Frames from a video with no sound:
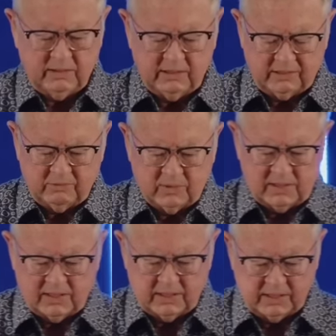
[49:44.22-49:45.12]
get the
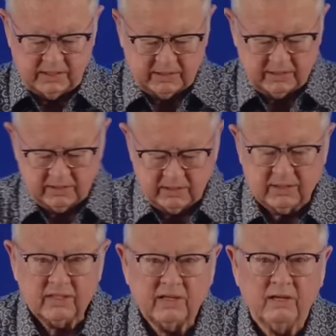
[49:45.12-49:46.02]
wine
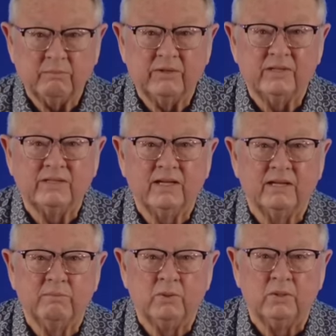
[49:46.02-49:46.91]
come to the
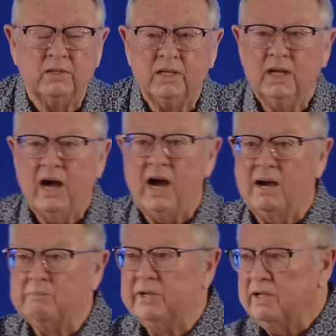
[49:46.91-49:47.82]
table.
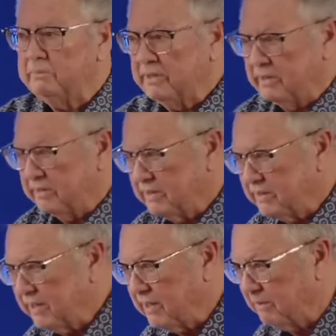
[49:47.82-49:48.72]
I'm coming to the
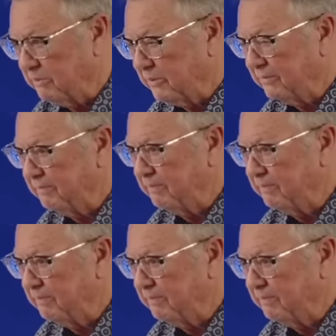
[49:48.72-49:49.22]
table.